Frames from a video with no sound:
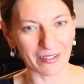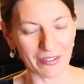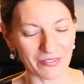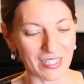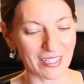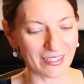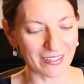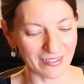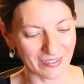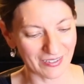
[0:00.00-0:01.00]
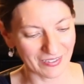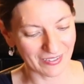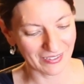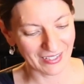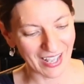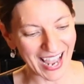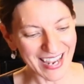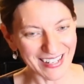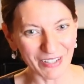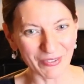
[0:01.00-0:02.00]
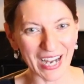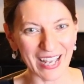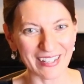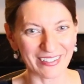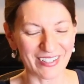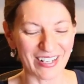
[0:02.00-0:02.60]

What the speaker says: gloves here. I had never had